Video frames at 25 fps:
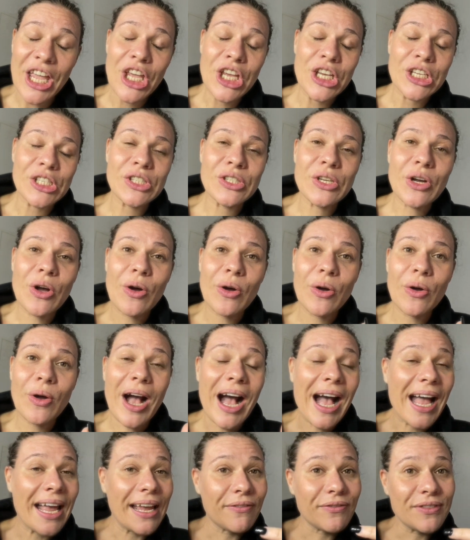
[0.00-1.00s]
So
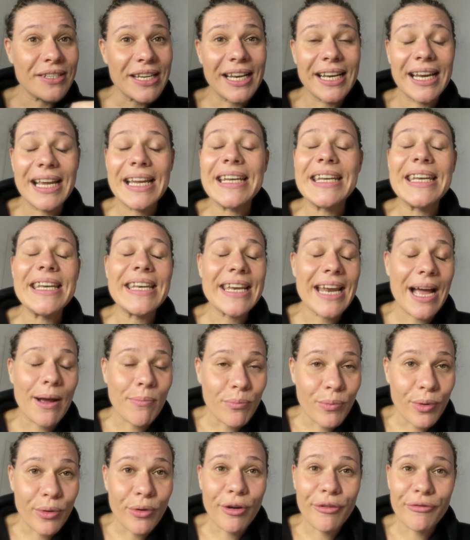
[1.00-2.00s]
I have done a
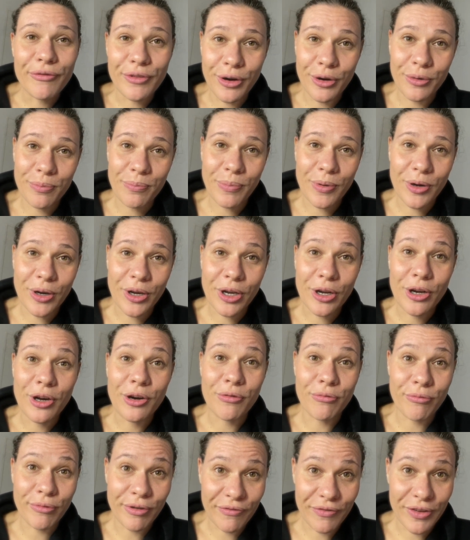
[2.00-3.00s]
number of notebook
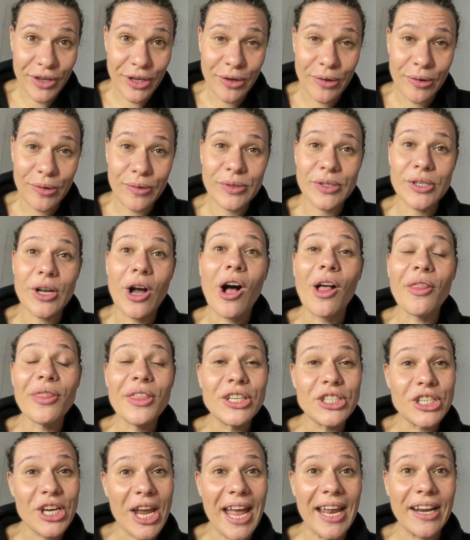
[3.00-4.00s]
reviews on the
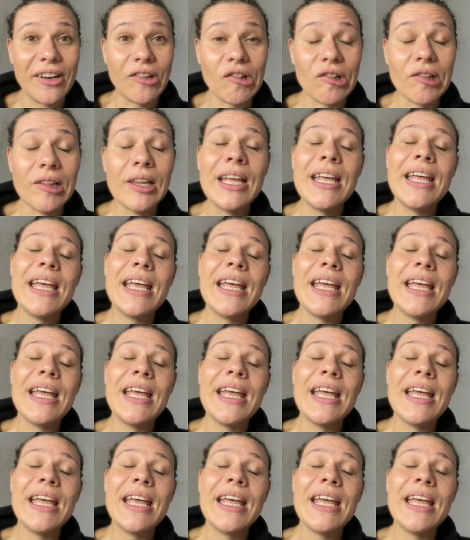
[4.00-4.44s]
channel.